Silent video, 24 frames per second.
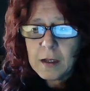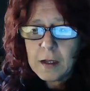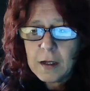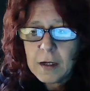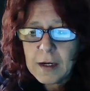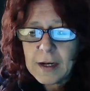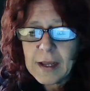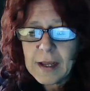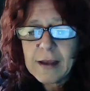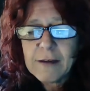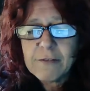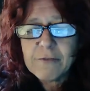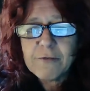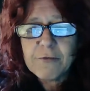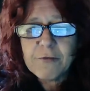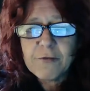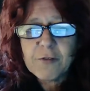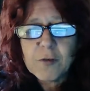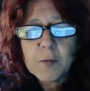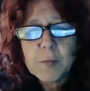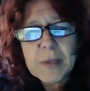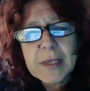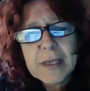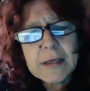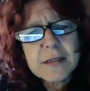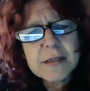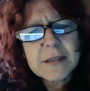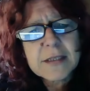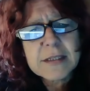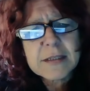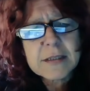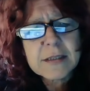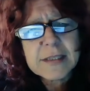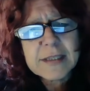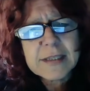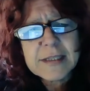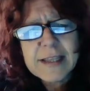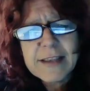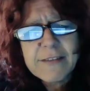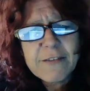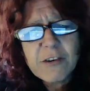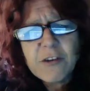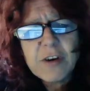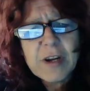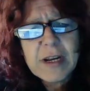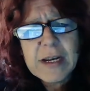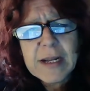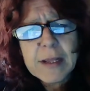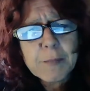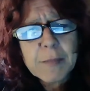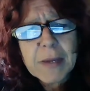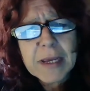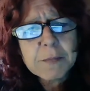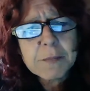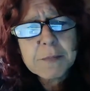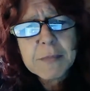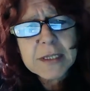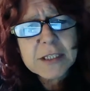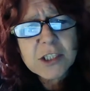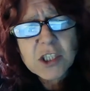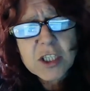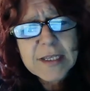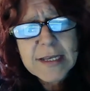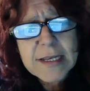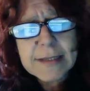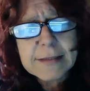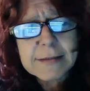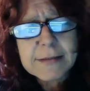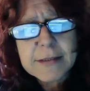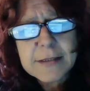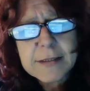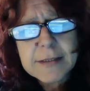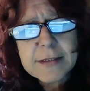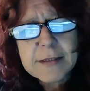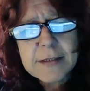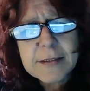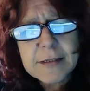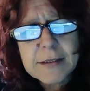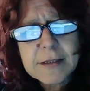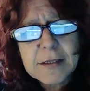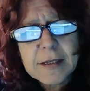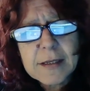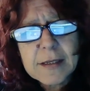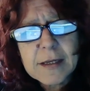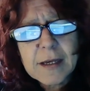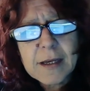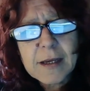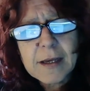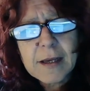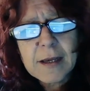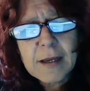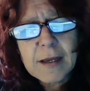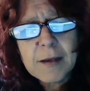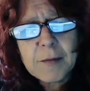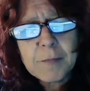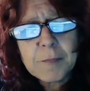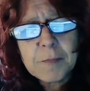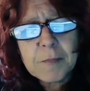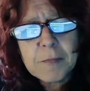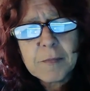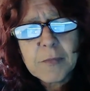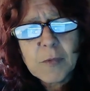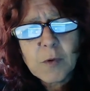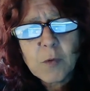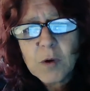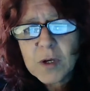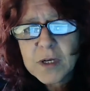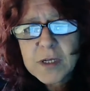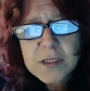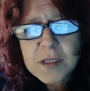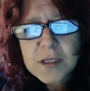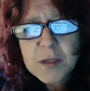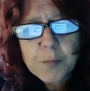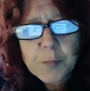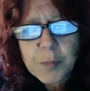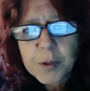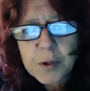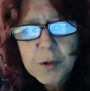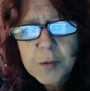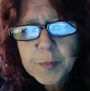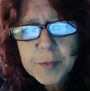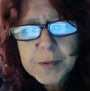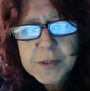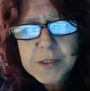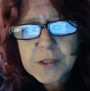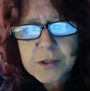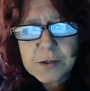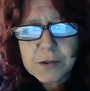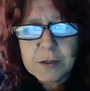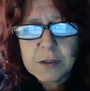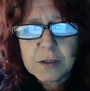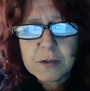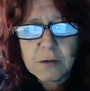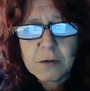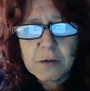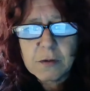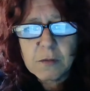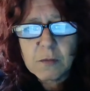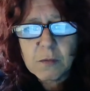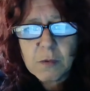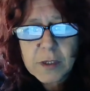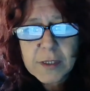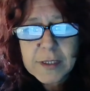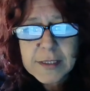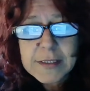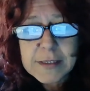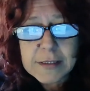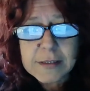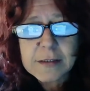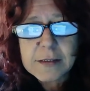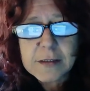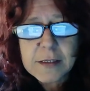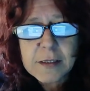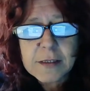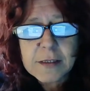Life for me has never really made much sense. What is the purpose to it all? What is it?